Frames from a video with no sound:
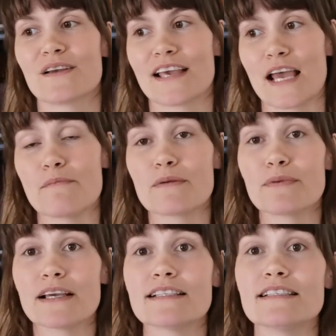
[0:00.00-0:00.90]
Okay, but
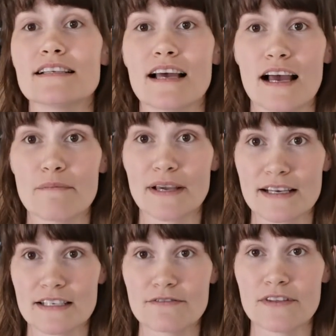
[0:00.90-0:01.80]
because
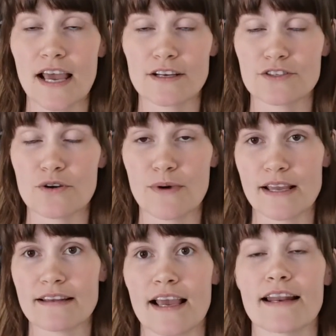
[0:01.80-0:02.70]
of the extra
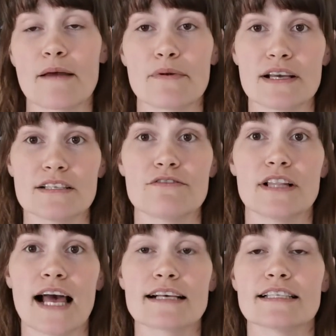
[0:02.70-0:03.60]
weight gain and because of
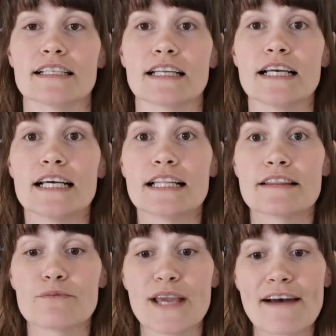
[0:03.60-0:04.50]
relaxin,
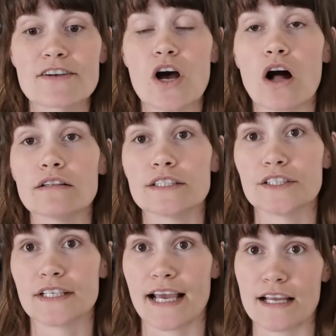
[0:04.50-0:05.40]
we have an
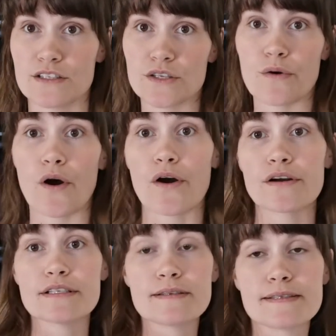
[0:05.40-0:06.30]
altered gait. So
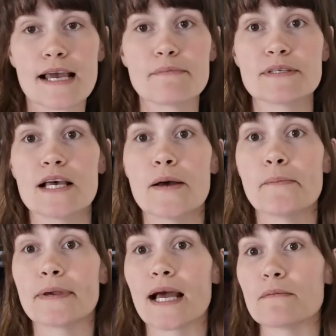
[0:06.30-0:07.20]
our steps
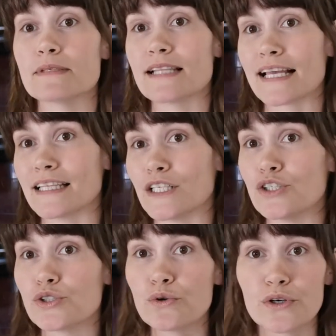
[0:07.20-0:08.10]
become slightly
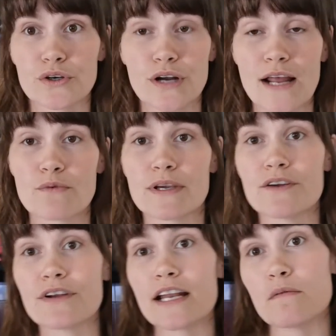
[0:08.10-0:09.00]
shorter and we
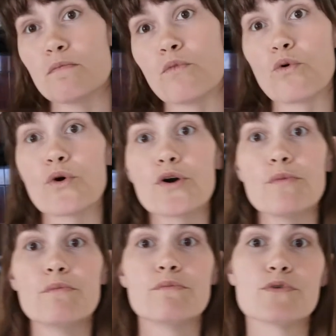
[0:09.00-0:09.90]
create a
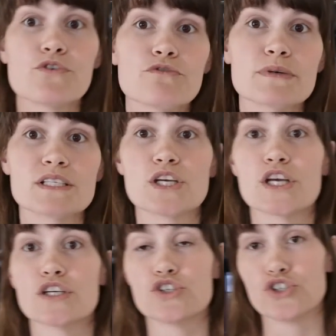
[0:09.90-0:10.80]
more movement
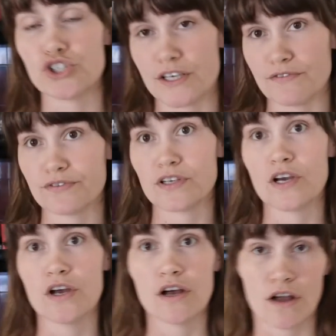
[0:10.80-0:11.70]
shift
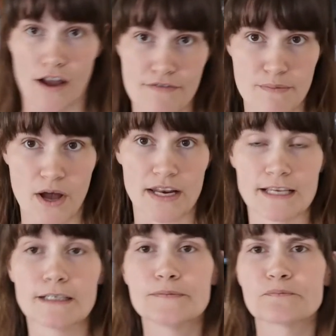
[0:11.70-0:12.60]
of the
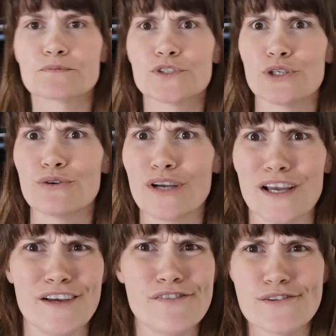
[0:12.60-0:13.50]
body. So
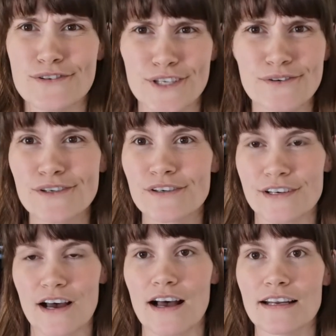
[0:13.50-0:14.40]
if you knew it or
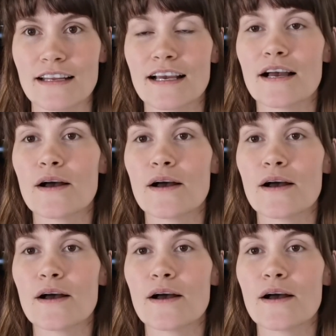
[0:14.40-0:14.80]
not,